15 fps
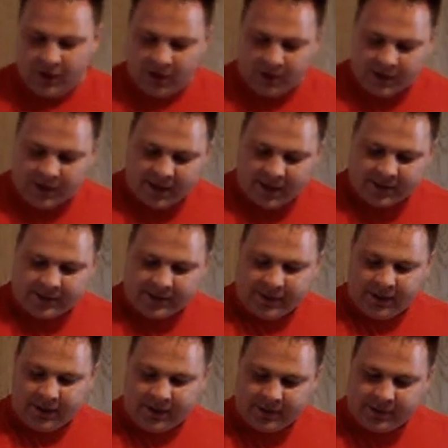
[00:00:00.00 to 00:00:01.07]
Our next
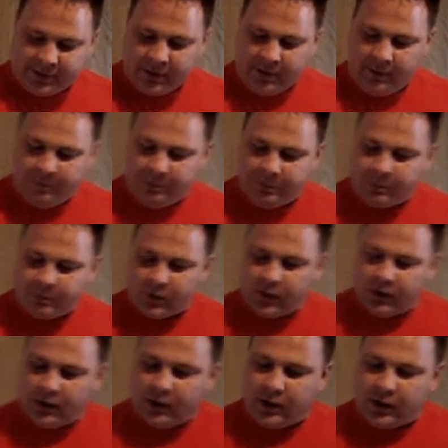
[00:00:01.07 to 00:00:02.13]
is,
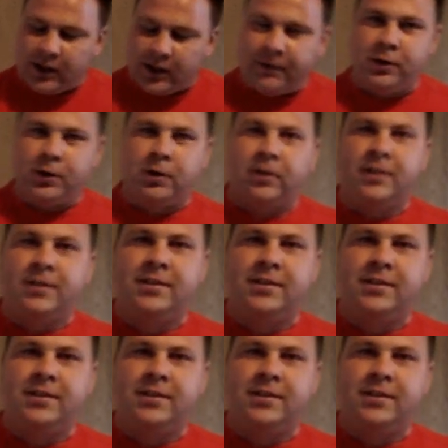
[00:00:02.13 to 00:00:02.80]
if you are